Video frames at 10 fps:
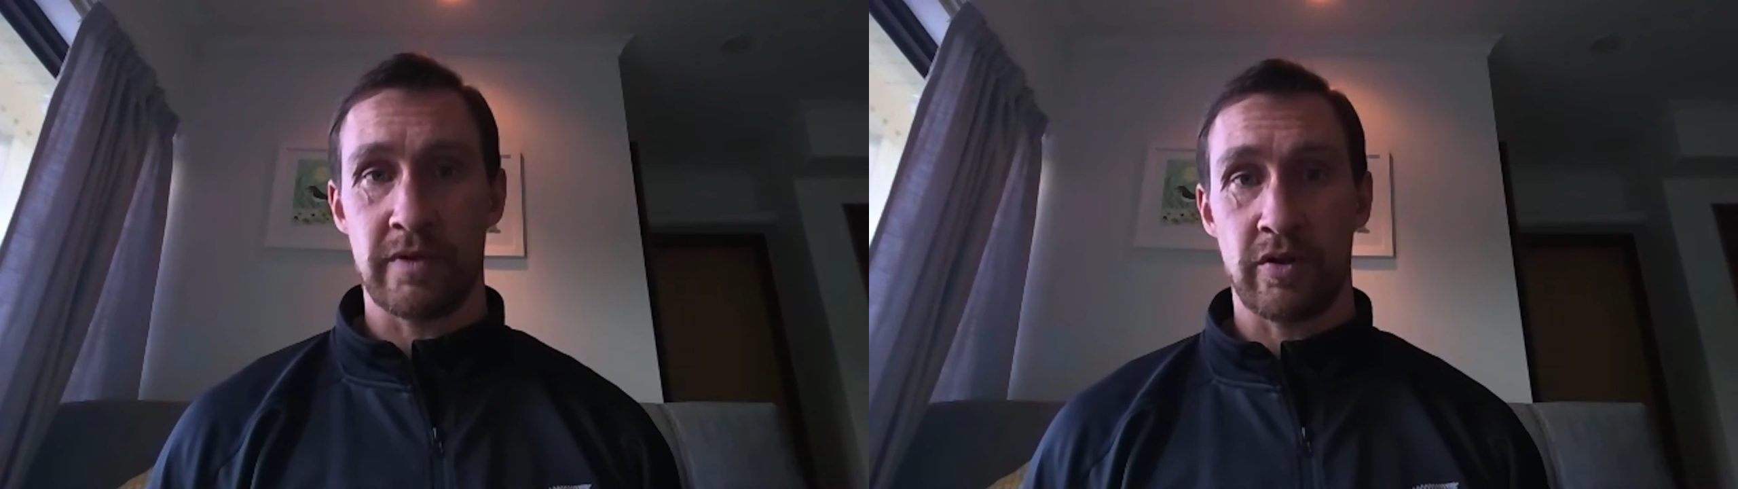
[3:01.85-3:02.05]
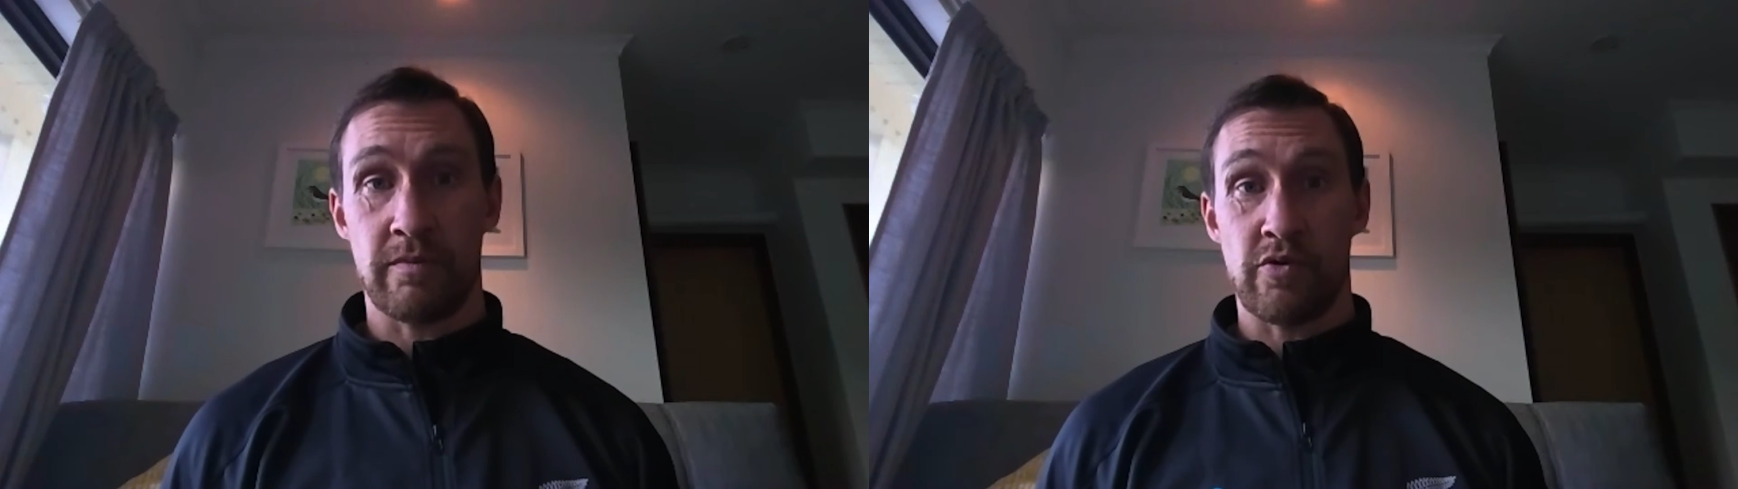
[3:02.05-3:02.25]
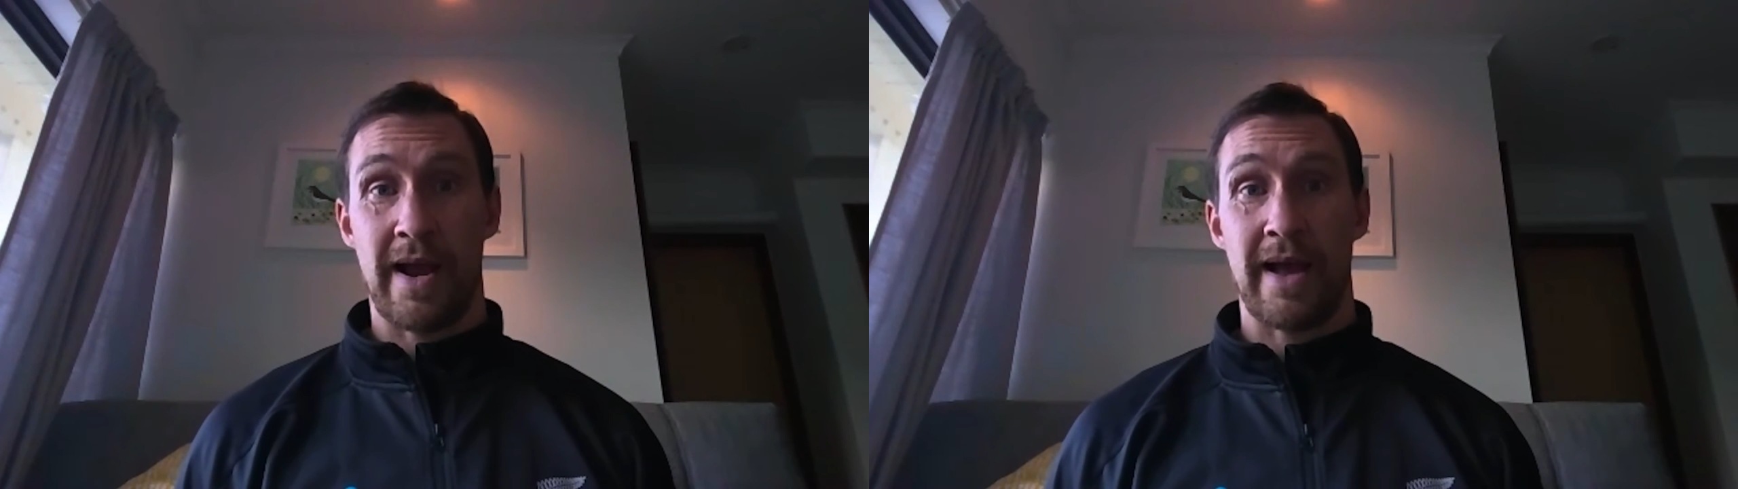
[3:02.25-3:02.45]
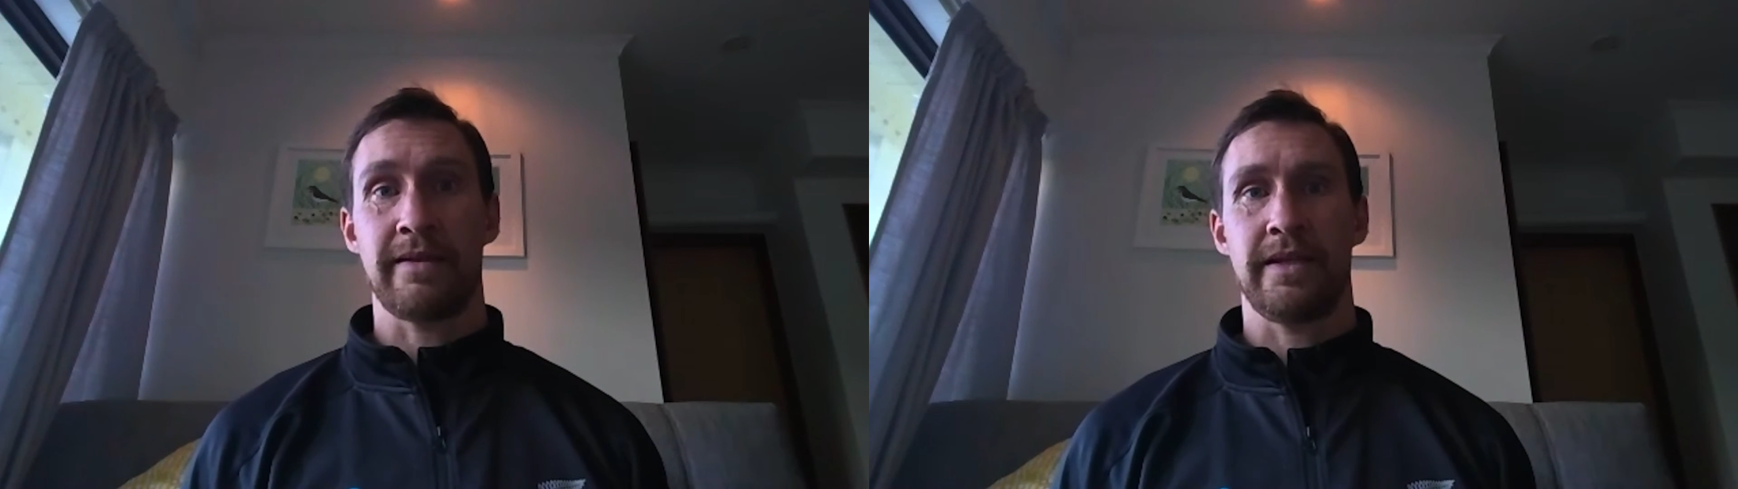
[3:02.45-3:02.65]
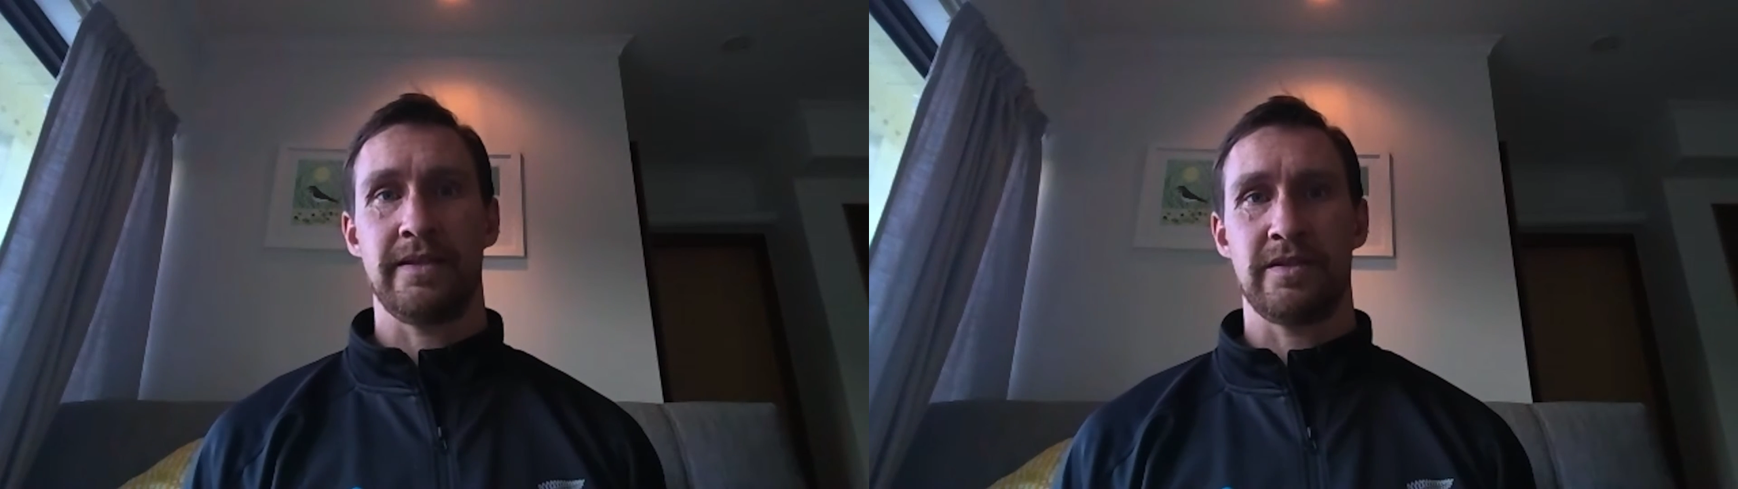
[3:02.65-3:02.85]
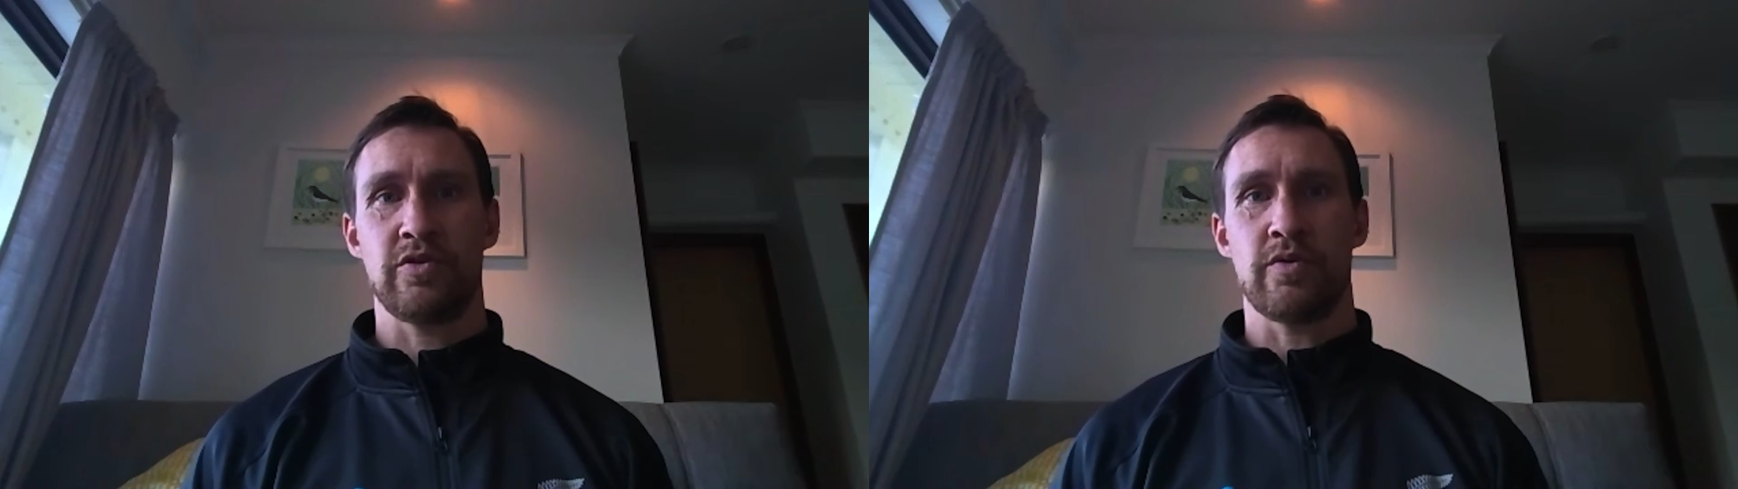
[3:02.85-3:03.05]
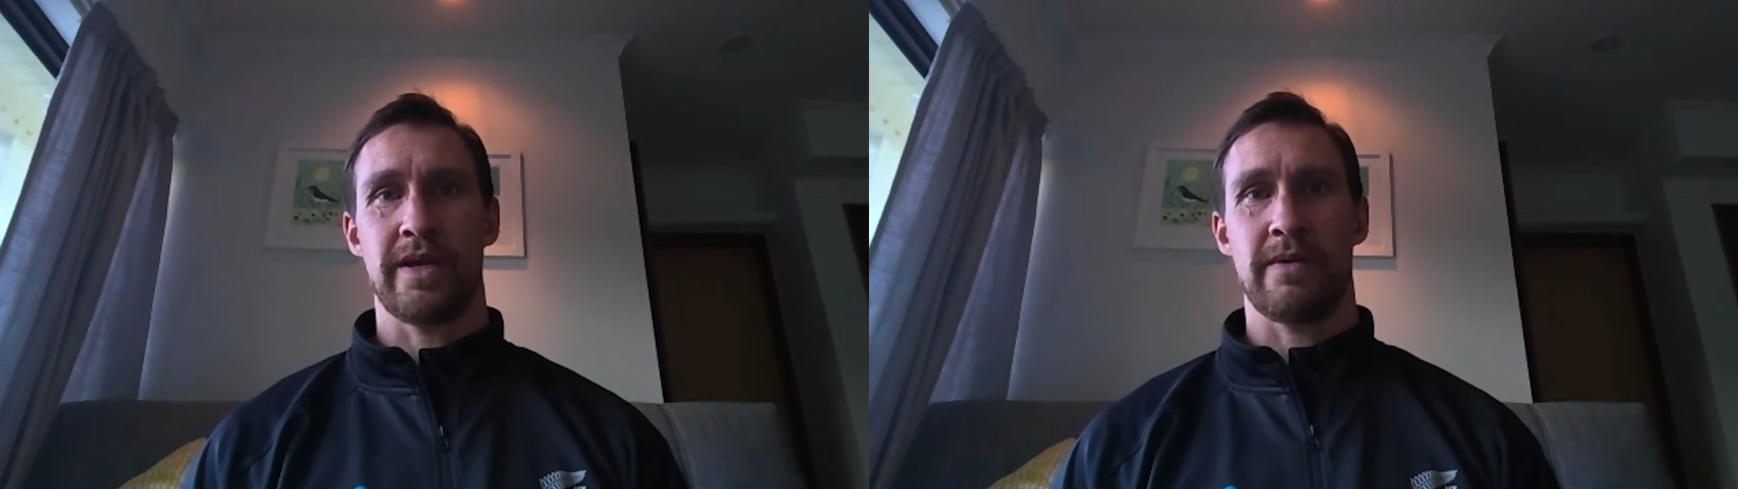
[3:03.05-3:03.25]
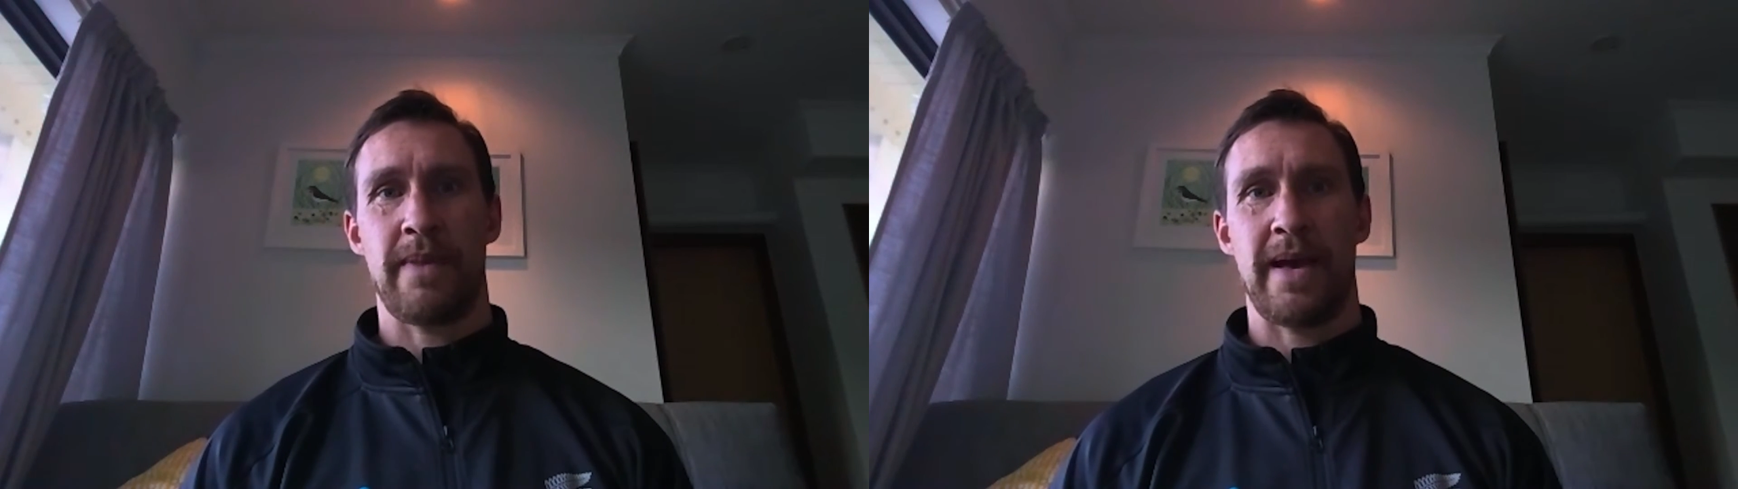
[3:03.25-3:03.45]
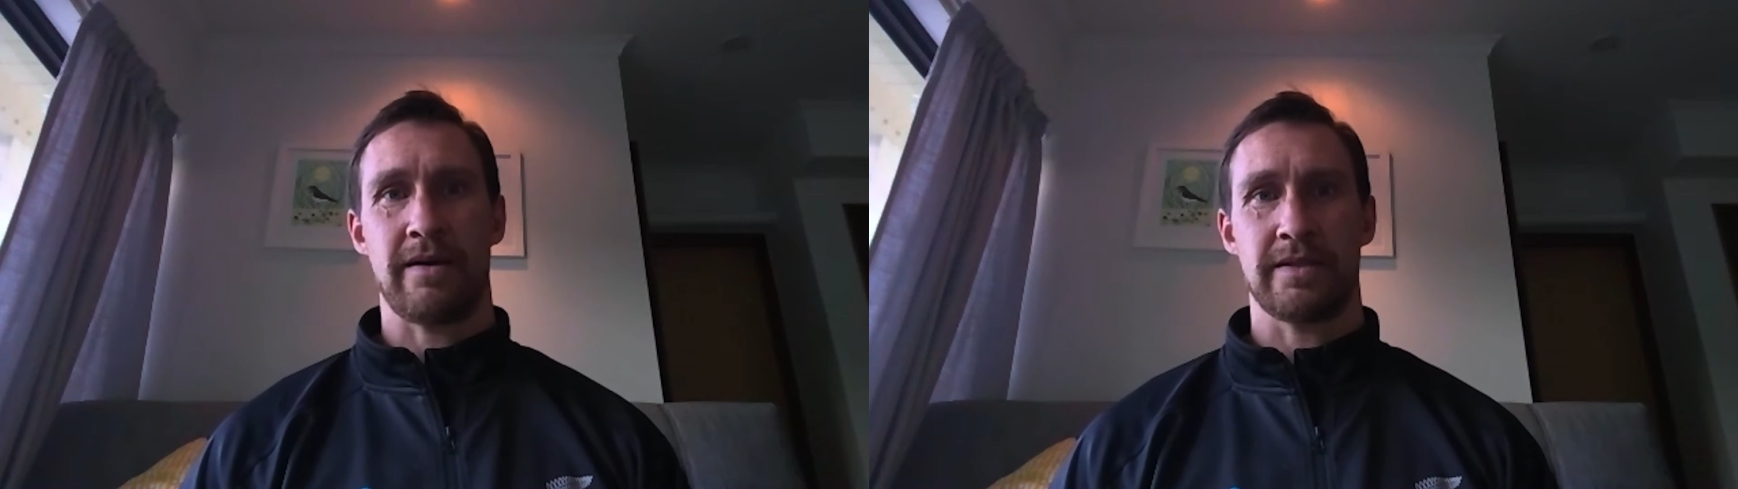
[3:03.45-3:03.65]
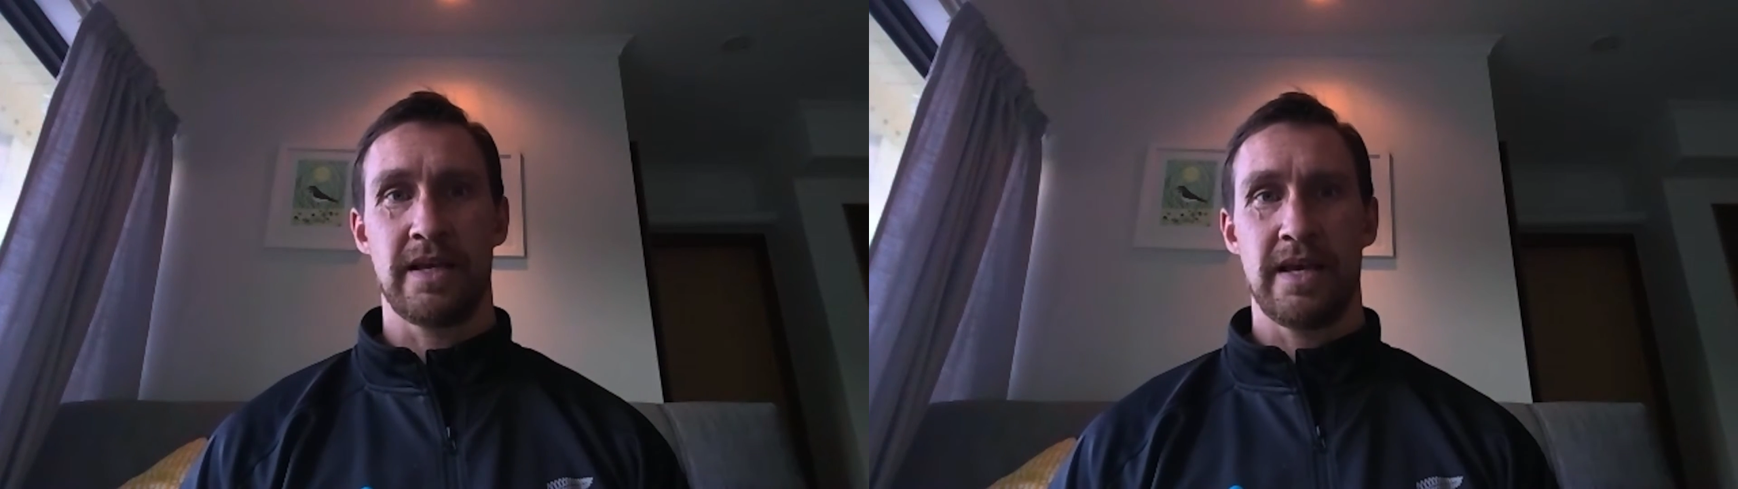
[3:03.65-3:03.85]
a lot more athletes talking about